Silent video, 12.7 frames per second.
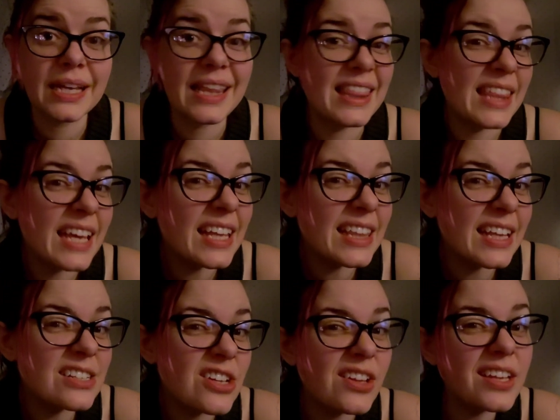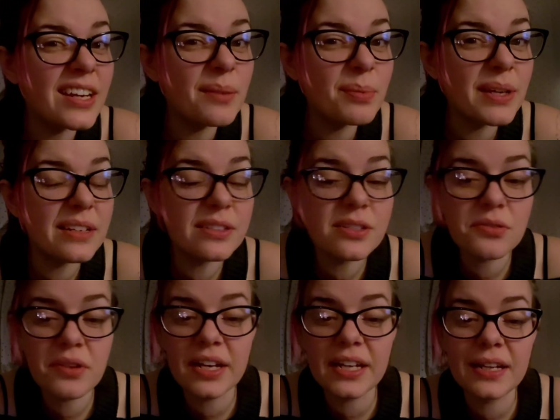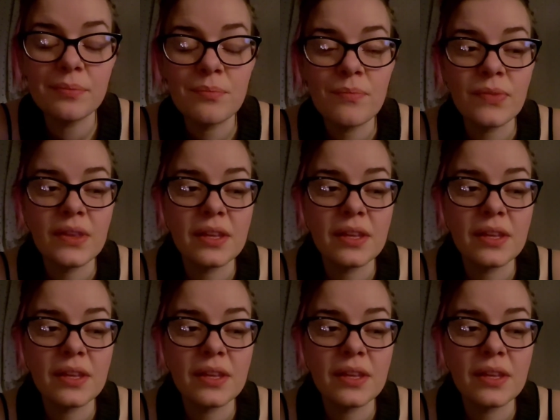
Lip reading: I think that's all that I planted already.